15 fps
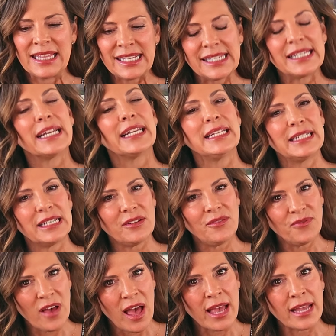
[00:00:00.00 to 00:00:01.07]
The study did
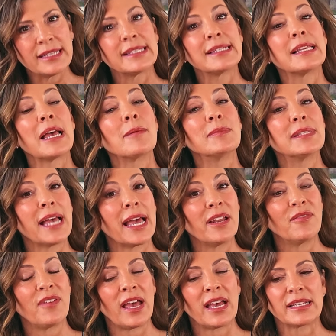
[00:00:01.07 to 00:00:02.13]
find some side
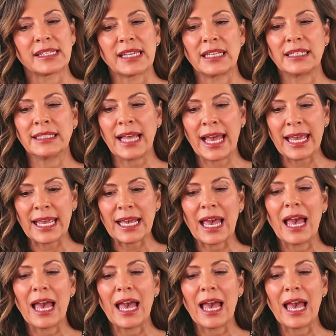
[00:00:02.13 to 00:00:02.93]
effects like